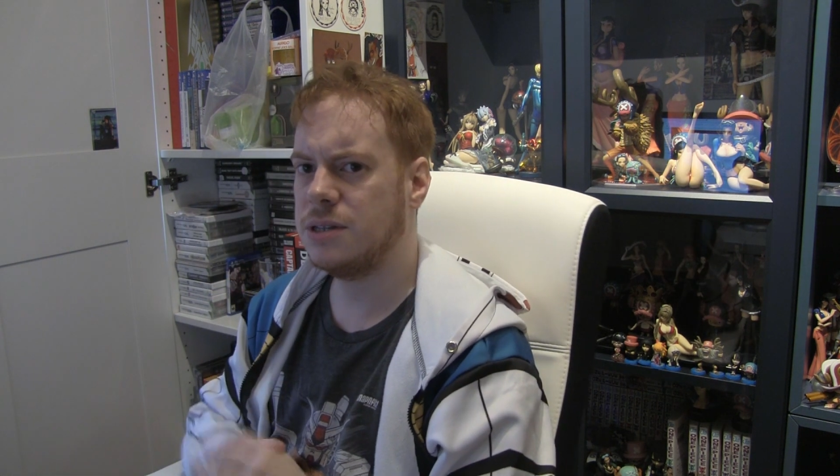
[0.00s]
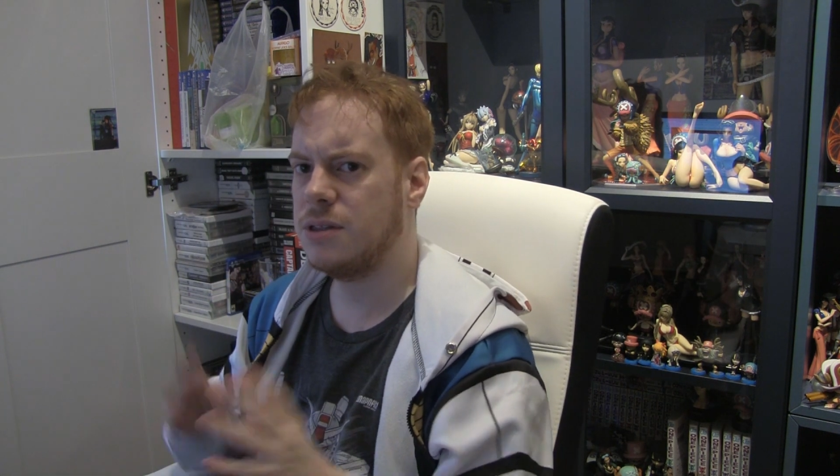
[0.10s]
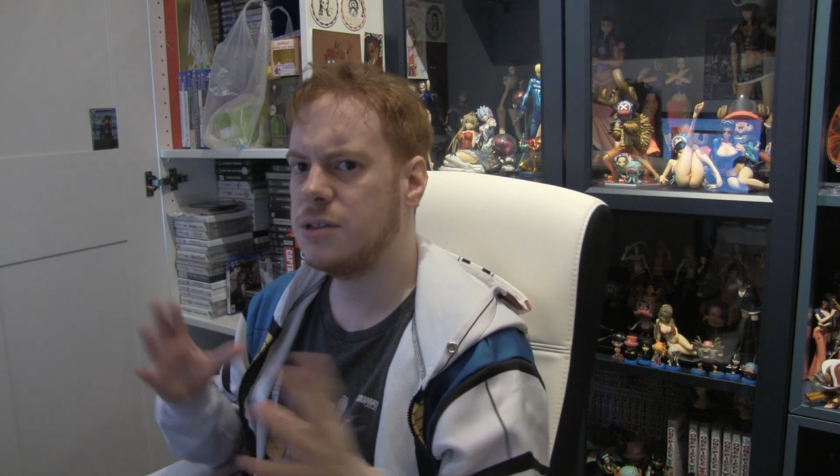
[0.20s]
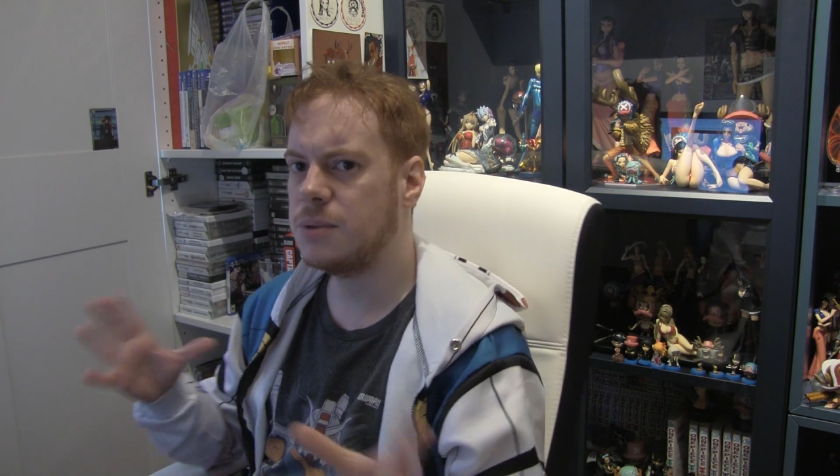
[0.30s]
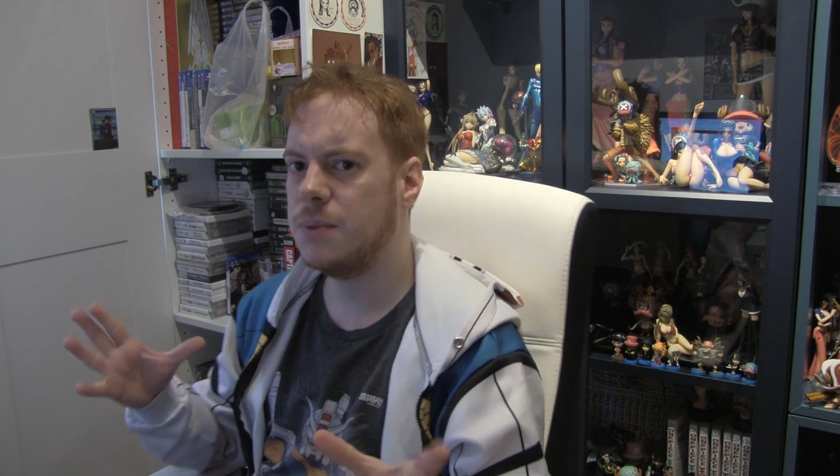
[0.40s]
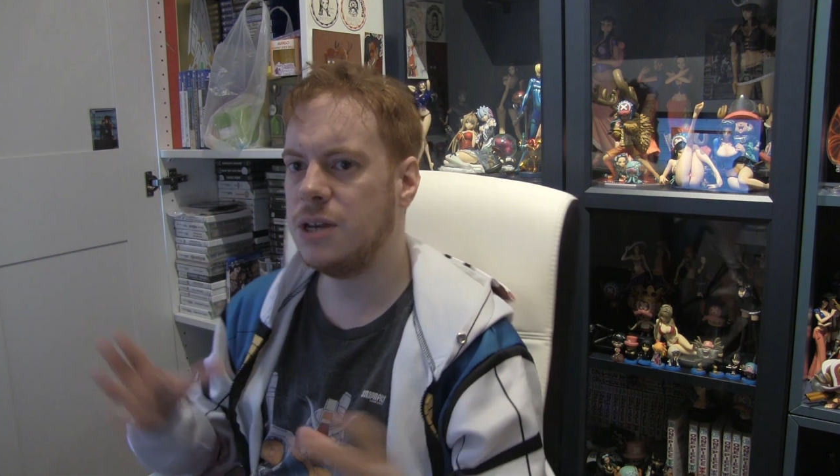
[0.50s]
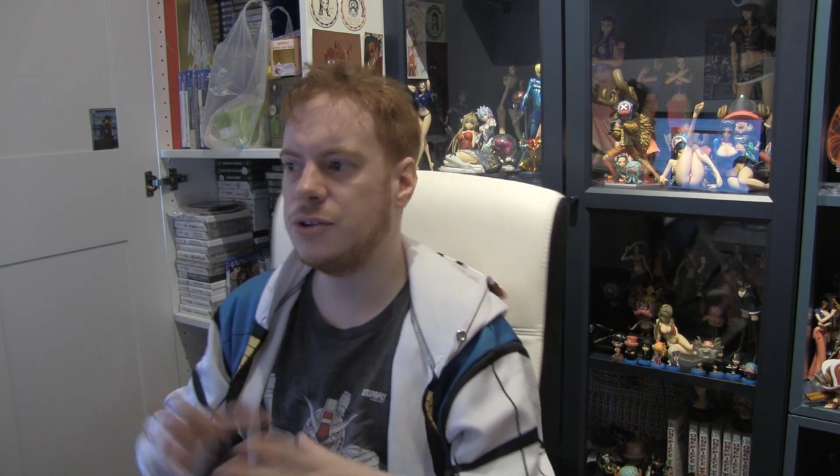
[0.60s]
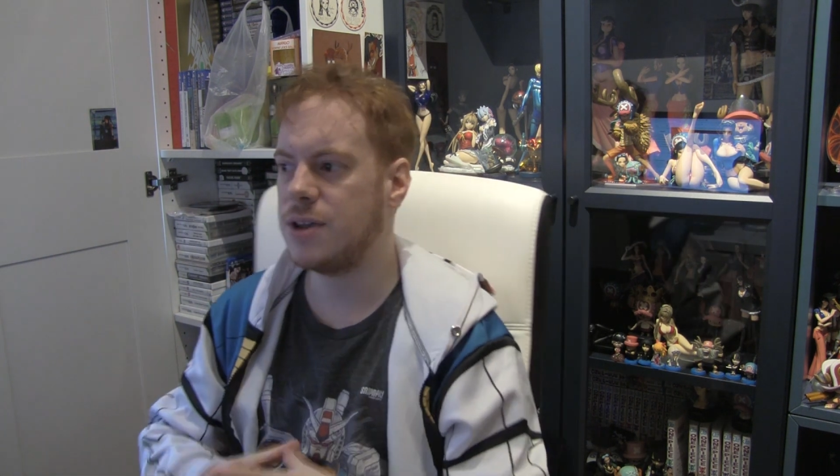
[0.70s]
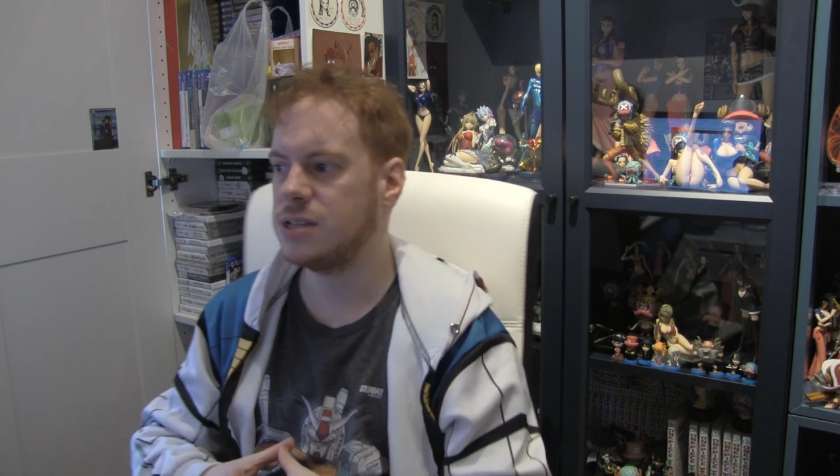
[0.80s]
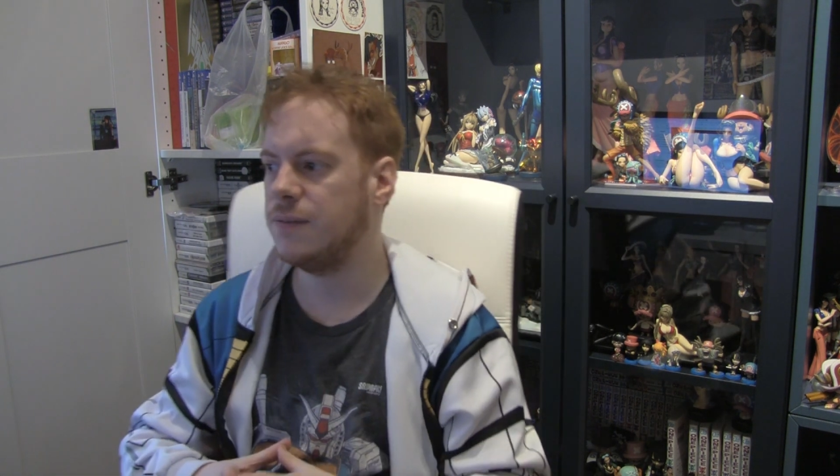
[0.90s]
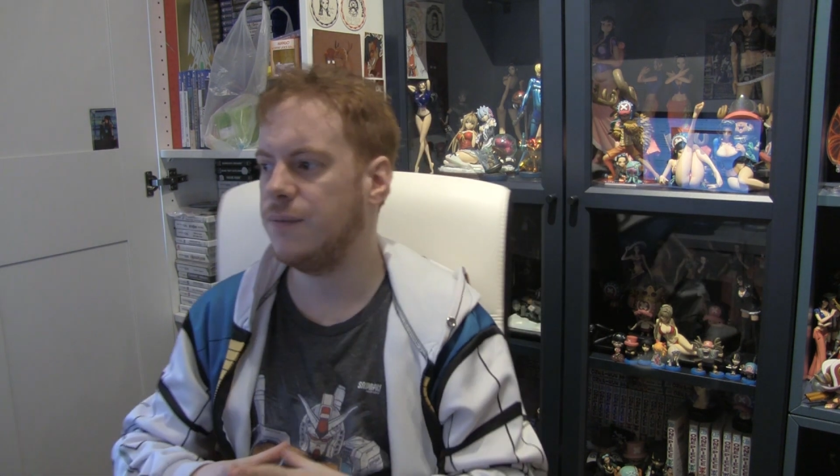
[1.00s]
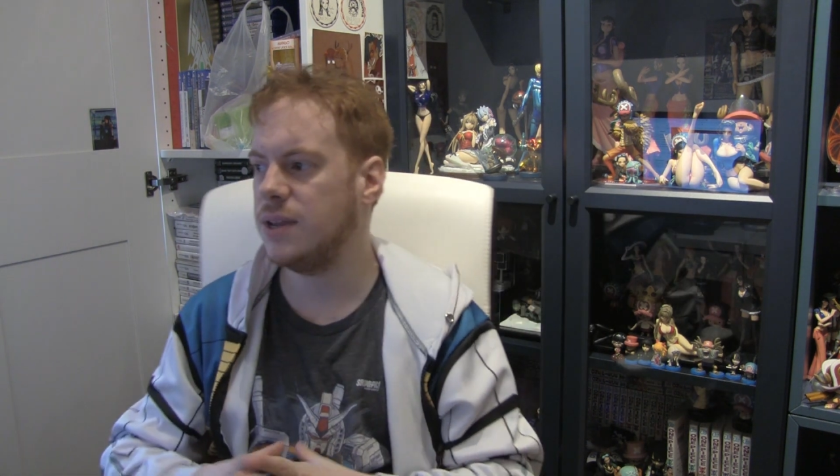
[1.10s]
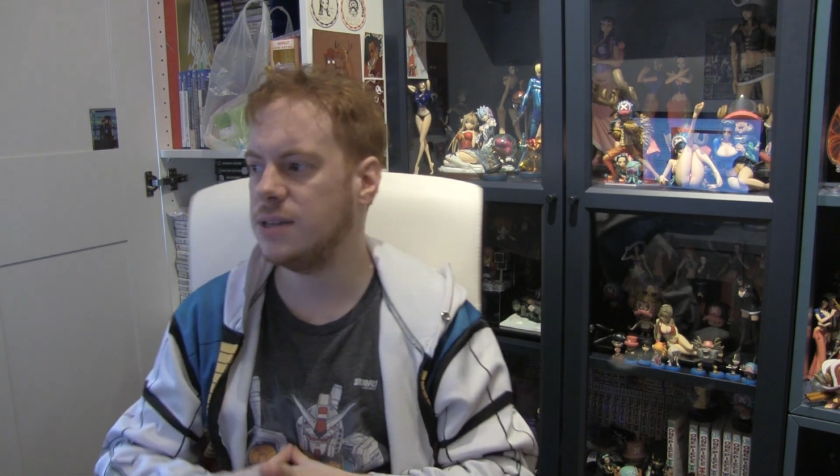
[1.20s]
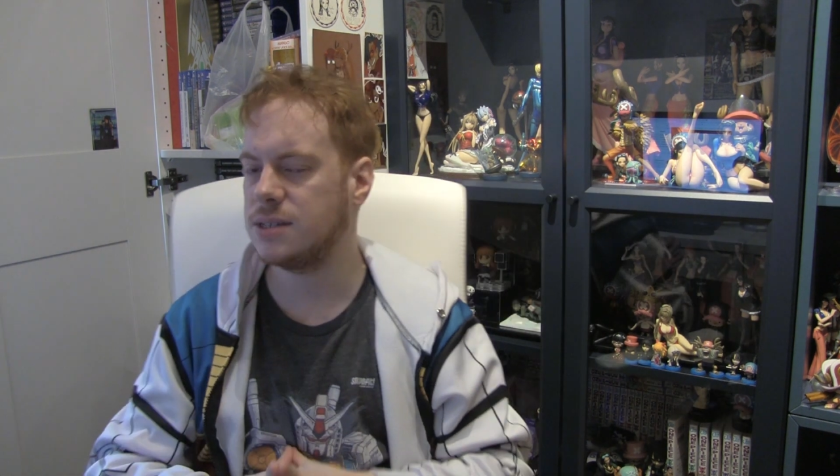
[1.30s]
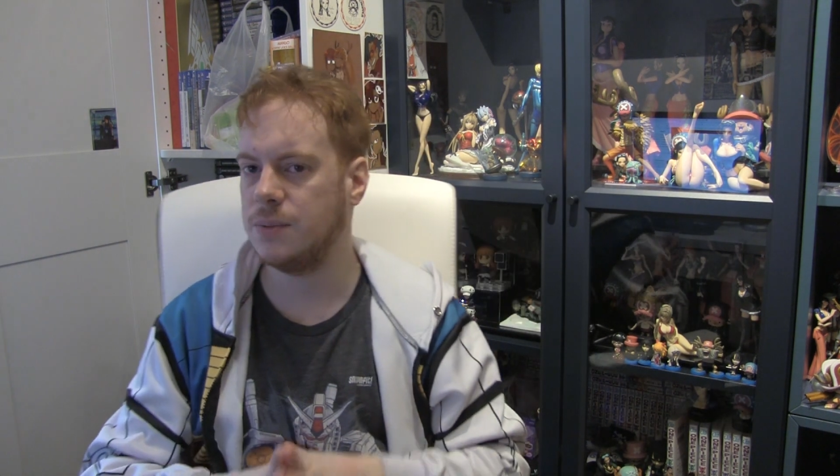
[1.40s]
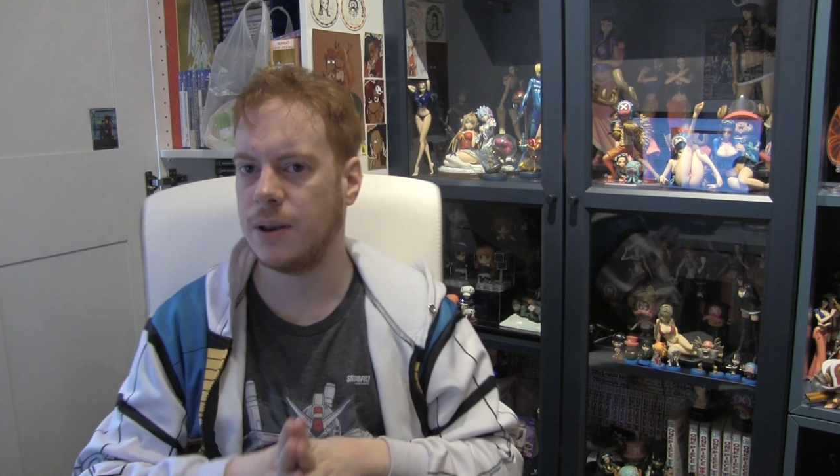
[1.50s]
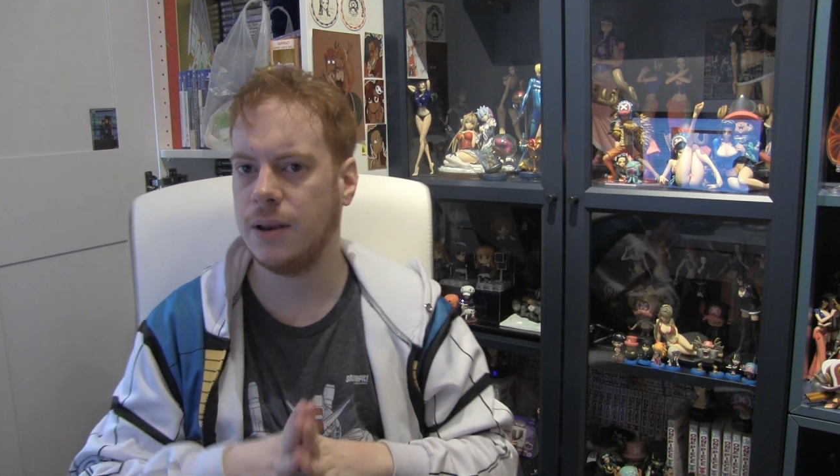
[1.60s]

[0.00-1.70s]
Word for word: There's some interesting things we